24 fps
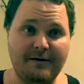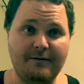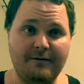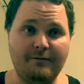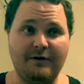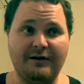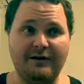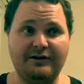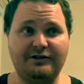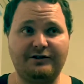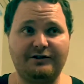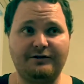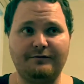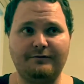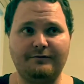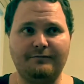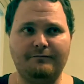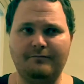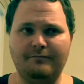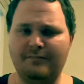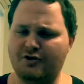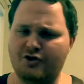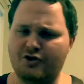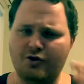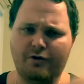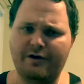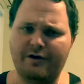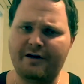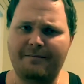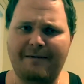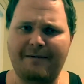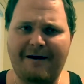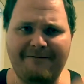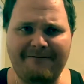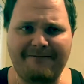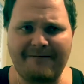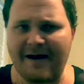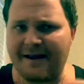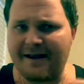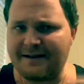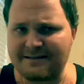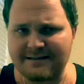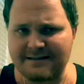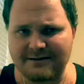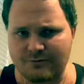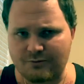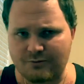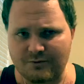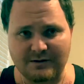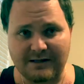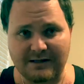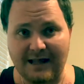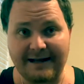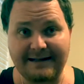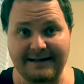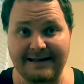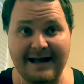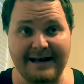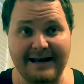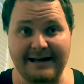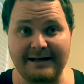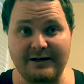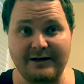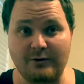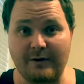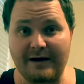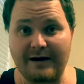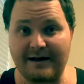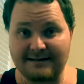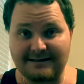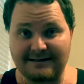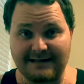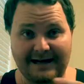Which majority of my fights was like that anyways.